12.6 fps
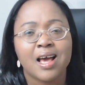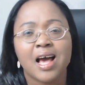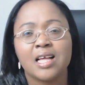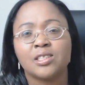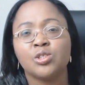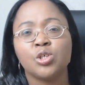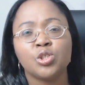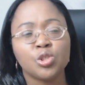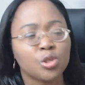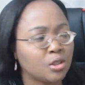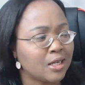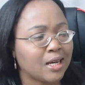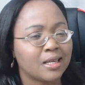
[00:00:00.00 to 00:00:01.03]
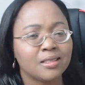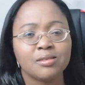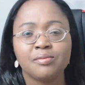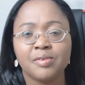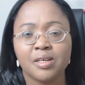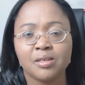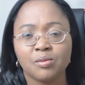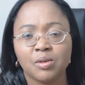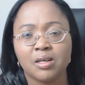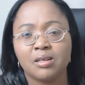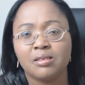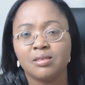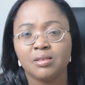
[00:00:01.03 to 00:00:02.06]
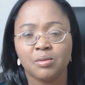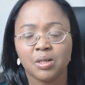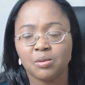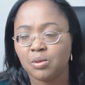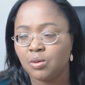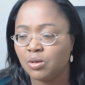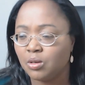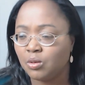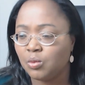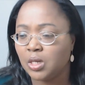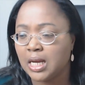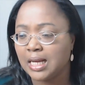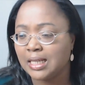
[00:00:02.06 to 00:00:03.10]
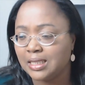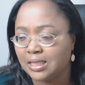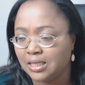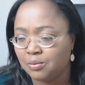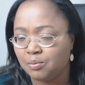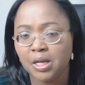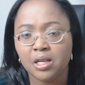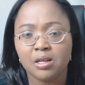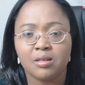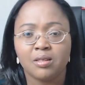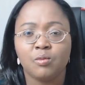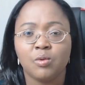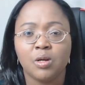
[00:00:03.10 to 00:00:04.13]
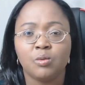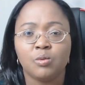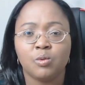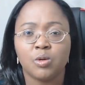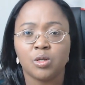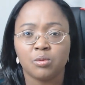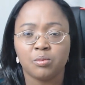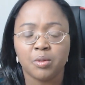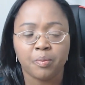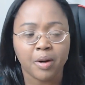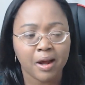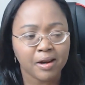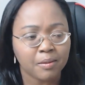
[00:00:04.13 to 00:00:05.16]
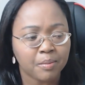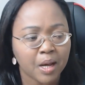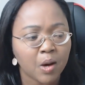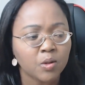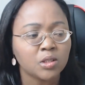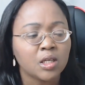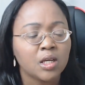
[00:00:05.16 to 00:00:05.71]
has not turned out very well the way we anticipate and the way we want to be proud about.